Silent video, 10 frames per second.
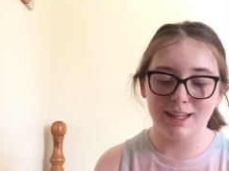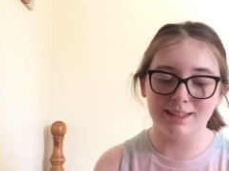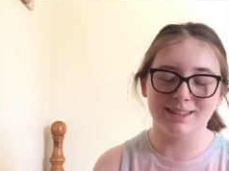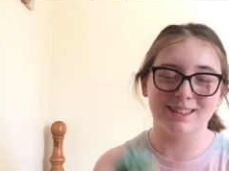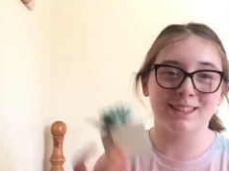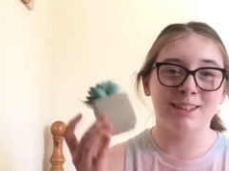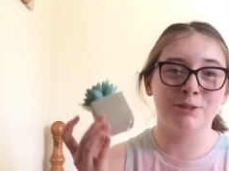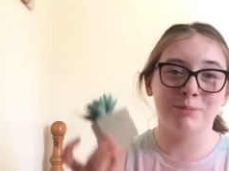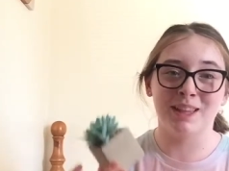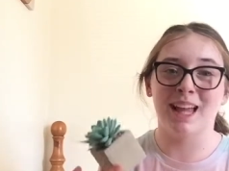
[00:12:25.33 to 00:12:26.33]
is this
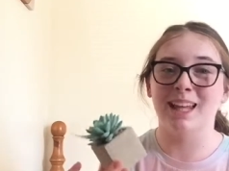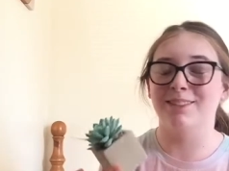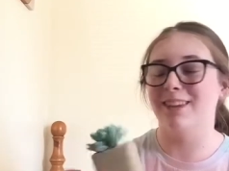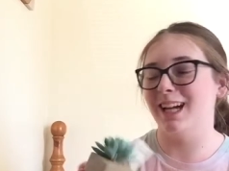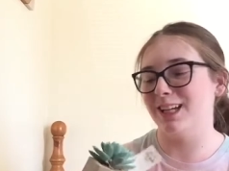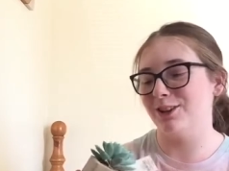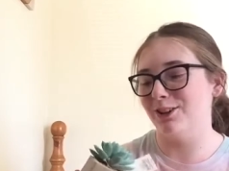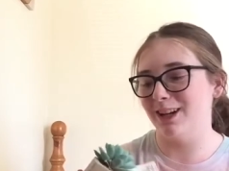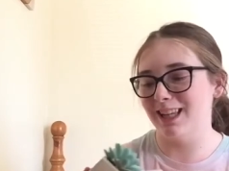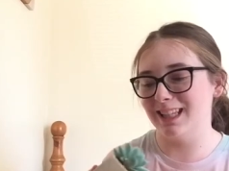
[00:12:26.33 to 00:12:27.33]
little plant that I
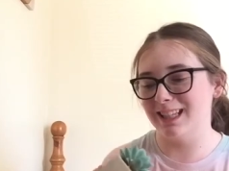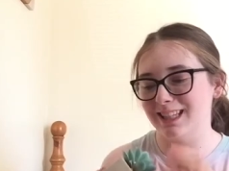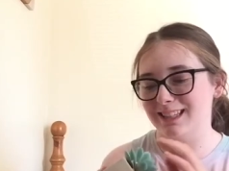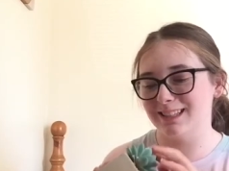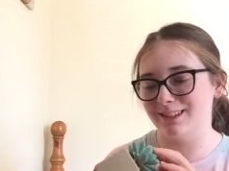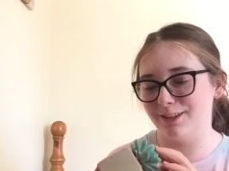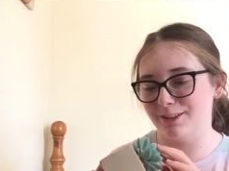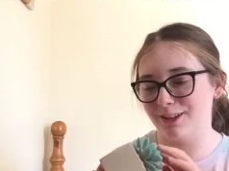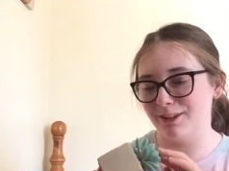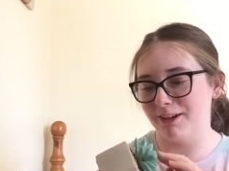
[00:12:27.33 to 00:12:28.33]
got and it is
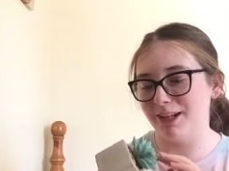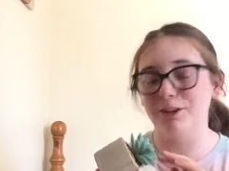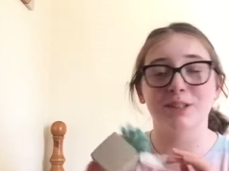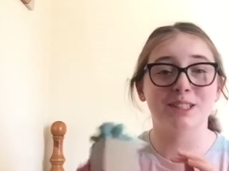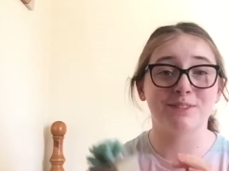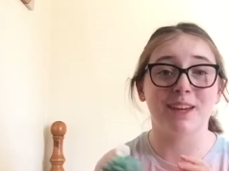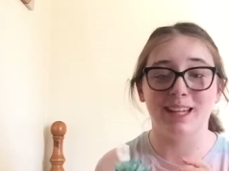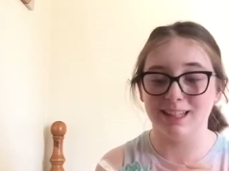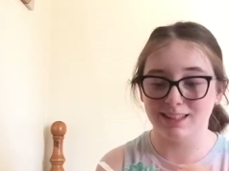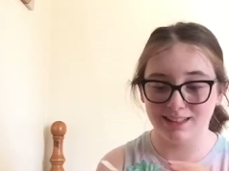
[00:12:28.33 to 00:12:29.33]
so cute. I know it's
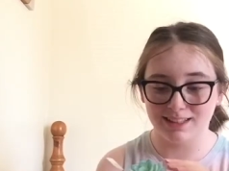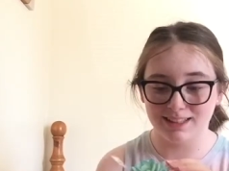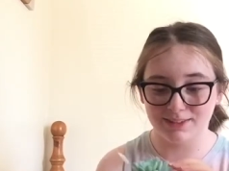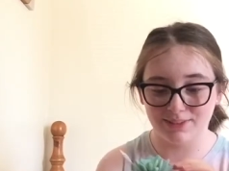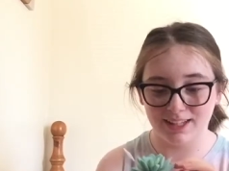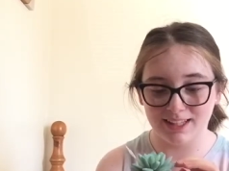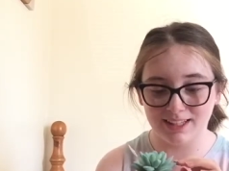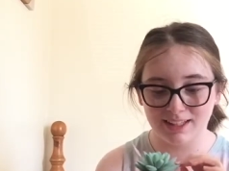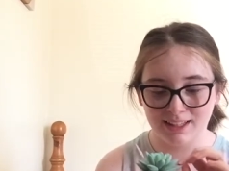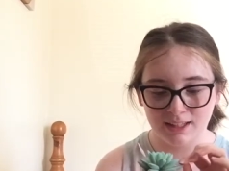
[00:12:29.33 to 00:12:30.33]
fake, it's
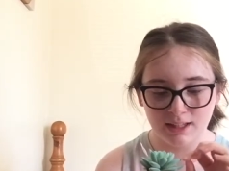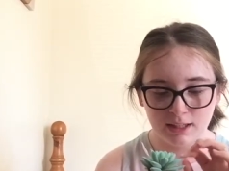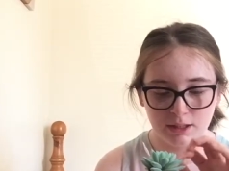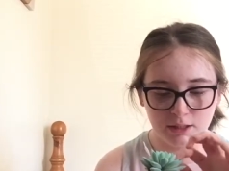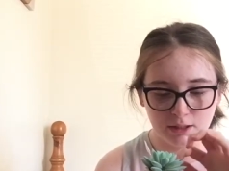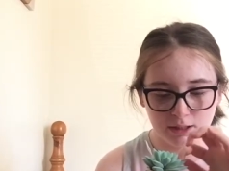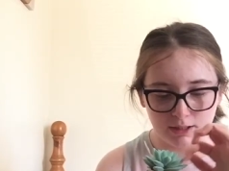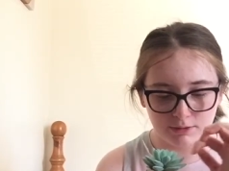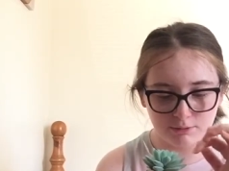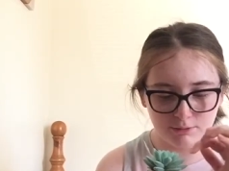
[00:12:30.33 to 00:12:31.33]
fake.
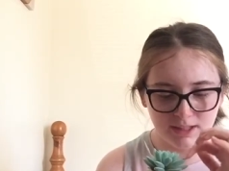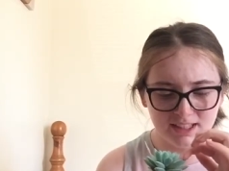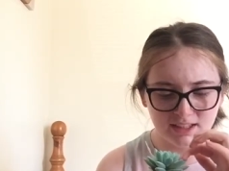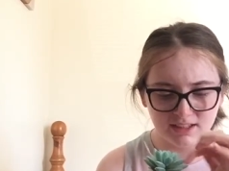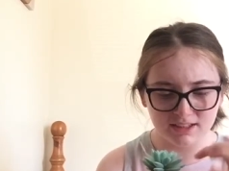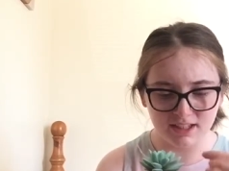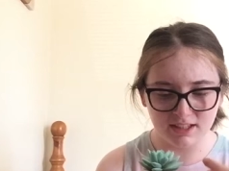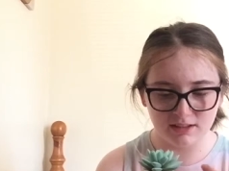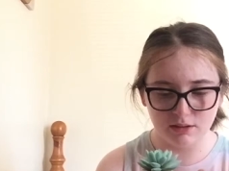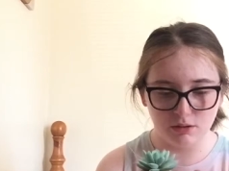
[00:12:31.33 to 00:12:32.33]
It's really dusty.